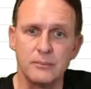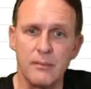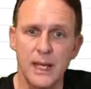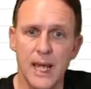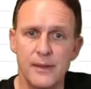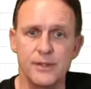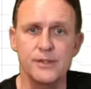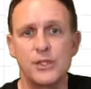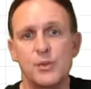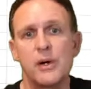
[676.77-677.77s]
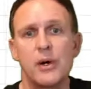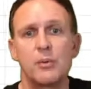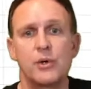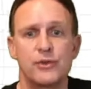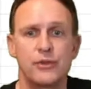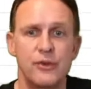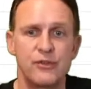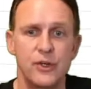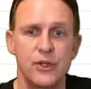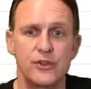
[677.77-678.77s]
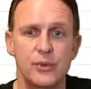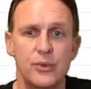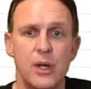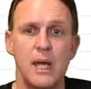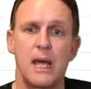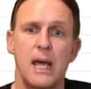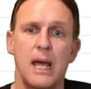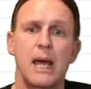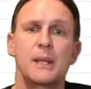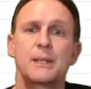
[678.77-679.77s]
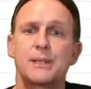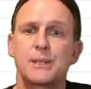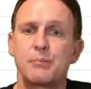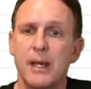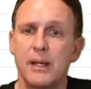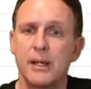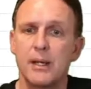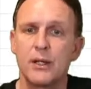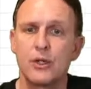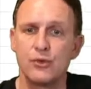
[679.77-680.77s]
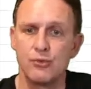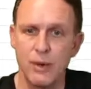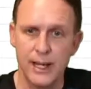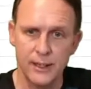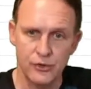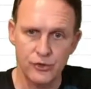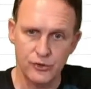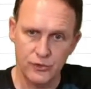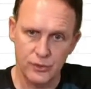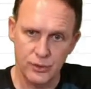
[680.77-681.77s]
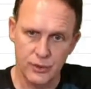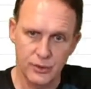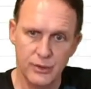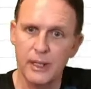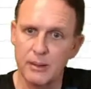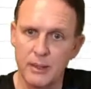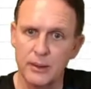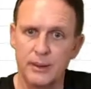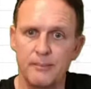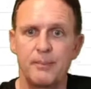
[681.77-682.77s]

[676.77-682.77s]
Now this is where I want to refer to an expanding range dynamically.